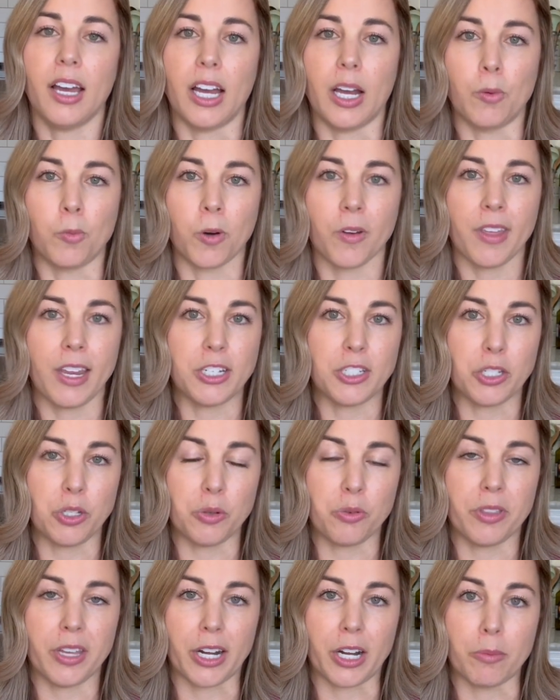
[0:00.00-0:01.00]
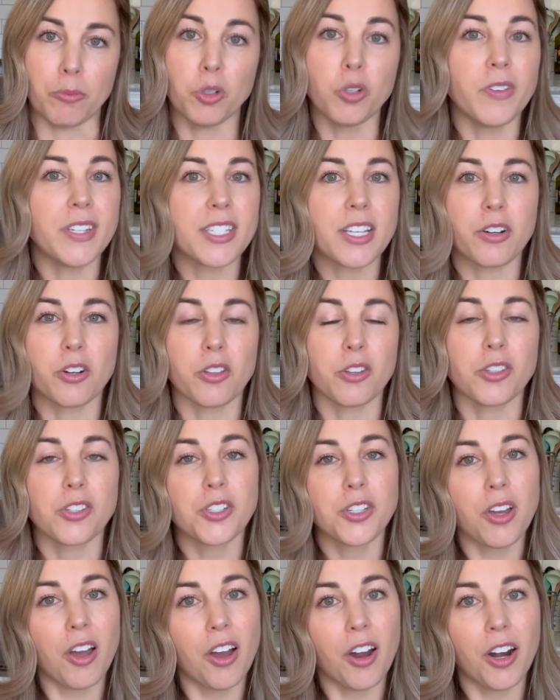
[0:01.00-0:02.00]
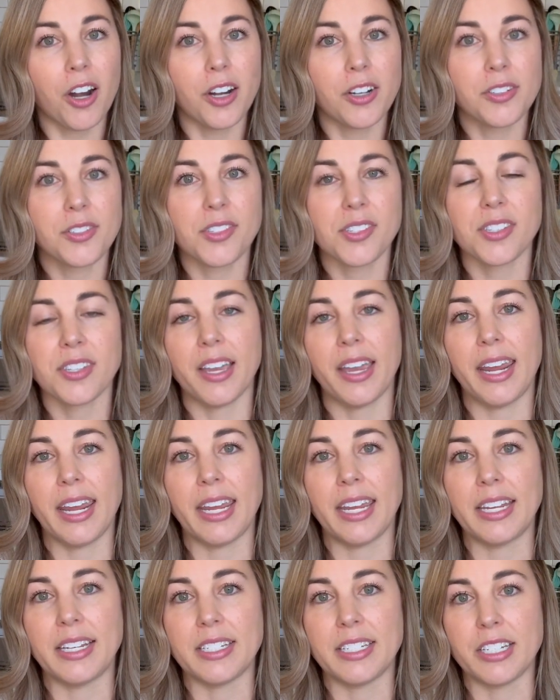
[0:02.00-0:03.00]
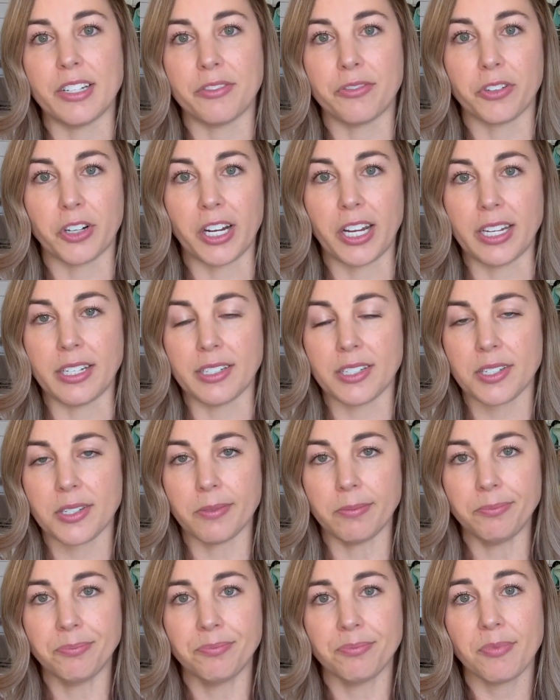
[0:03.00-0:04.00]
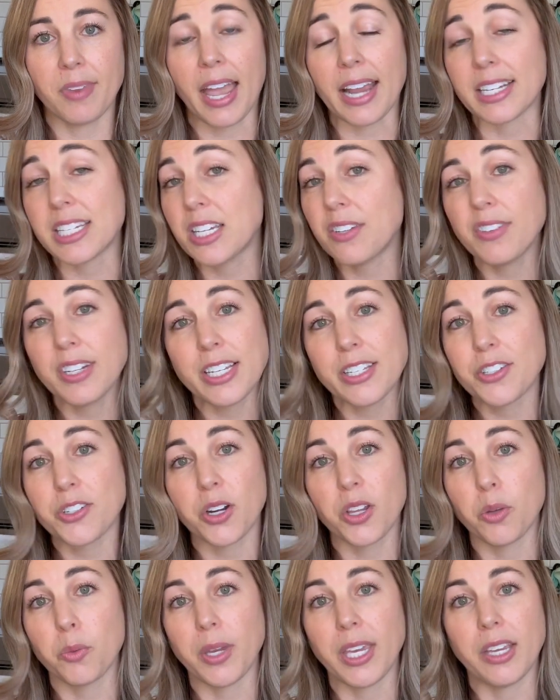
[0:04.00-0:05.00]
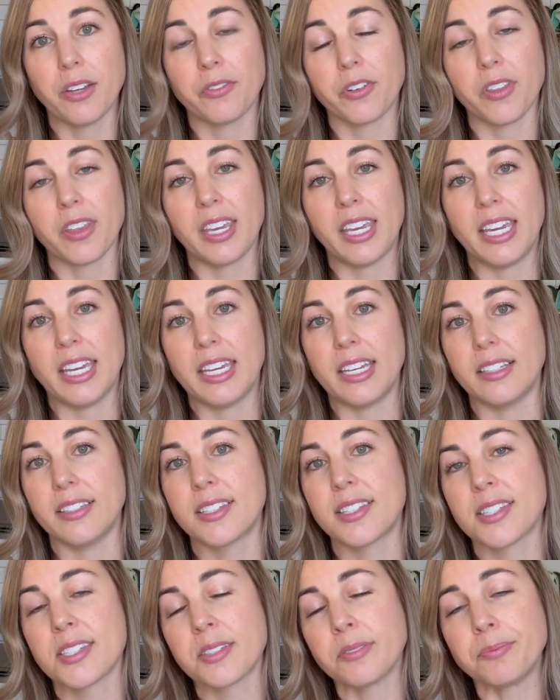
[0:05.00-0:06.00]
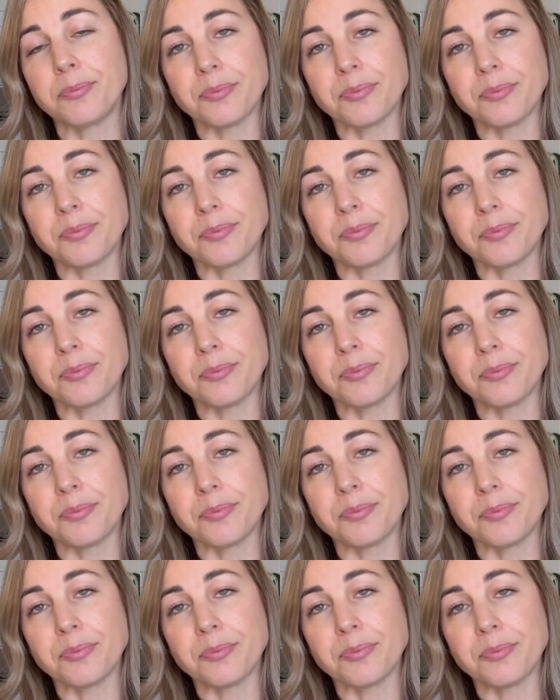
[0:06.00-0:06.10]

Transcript: where they do their movies under the stars and different activities during the week for the kids.